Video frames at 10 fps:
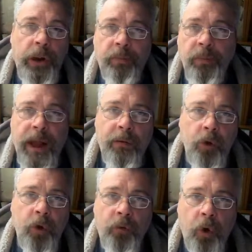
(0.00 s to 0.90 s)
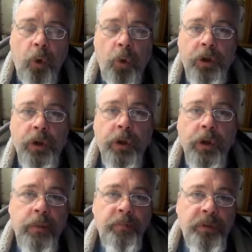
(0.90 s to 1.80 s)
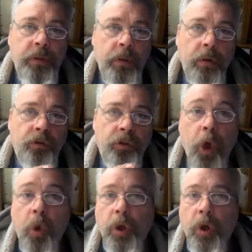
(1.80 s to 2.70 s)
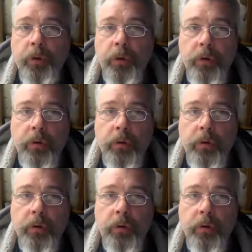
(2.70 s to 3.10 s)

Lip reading: can that roof hold? Snow load.